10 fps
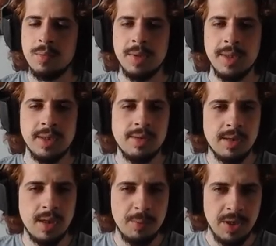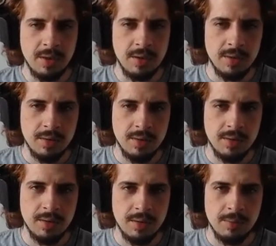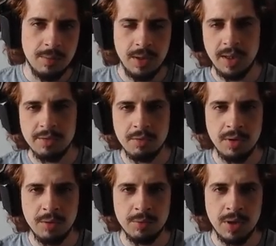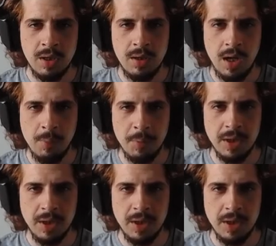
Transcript: Please, come in. Well, actually, don't come